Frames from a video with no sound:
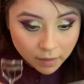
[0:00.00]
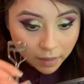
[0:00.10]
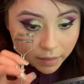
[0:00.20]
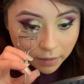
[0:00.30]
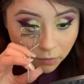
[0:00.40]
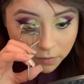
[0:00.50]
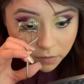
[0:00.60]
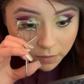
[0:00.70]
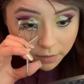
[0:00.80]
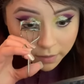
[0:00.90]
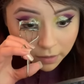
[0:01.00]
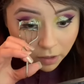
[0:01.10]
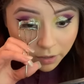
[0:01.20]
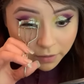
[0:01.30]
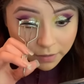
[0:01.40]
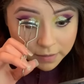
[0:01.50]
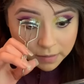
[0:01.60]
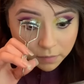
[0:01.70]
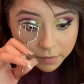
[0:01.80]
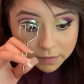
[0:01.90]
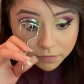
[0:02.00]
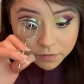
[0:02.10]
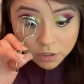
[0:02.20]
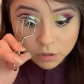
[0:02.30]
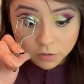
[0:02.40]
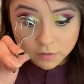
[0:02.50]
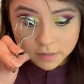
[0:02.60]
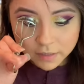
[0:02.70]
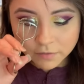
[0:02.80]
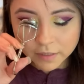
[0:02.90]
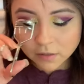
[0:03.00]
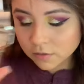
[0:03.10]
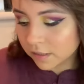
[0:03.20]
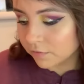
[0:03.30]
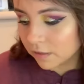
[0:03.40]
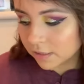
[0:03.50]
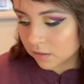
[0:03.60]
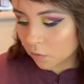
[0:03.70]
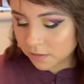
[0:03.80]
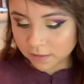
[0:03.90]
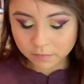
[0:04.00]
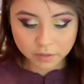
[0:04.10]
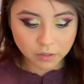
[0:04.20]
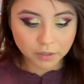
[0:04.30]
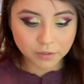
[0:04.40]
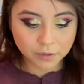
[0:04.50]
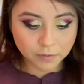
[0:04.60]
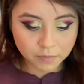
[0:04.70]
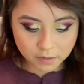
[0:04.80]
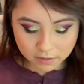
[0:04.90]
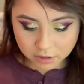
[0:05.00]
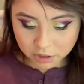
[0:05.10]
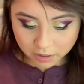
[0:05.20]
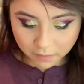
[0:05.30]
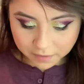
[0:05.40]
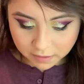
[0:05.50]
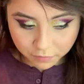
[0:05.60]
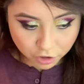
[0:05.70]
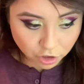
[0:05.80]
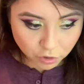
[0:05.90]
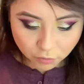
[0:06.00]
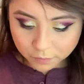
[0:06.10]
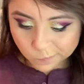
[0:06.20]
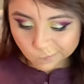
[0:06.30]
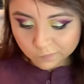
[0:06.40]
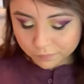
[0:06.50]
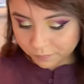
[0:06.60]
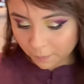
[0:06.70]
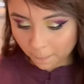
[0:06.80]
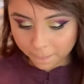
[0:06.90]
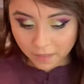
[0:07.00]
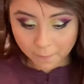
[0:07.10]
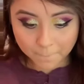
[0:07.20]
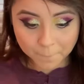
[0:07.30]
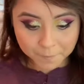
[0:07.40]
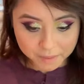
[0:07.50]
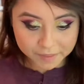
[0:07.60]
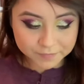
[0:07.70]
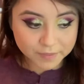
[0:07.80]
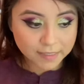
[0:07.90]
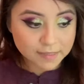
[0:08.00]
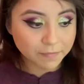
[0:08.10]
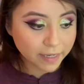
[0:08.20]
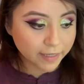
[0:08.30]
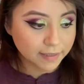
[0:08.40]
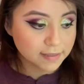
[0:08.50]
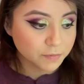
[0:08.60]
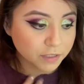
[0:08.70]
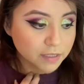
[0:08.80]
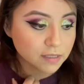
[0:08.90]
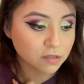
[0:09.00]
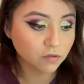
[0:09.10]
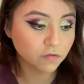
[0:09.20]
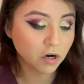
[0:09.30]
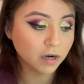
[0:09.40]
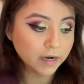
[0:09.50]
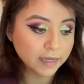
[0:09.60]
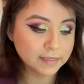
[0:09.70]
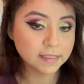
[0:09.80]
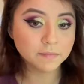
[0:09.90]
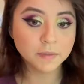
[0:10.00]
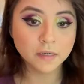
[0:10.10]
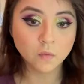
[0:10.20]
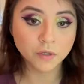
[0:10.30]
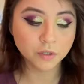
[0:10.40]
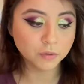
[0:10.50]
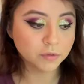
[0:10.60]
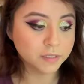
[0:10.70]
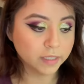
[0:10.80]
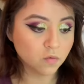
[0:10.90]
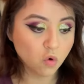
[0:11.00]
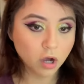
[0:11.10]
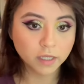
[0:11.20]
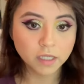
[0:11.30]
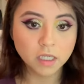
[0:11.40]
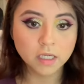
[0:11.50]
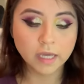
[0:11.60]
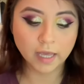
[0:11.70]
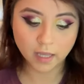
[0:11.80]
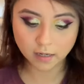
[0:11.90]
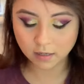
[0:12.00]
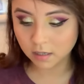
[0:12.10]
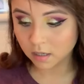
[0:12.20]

And I know it's only gonna get harder and it's gonna be different struggles. And I, I know, I feel like it's always gonna be hard, you know? It's just gonna be something new. But that's my experience so far as him being a one-year-old and walking and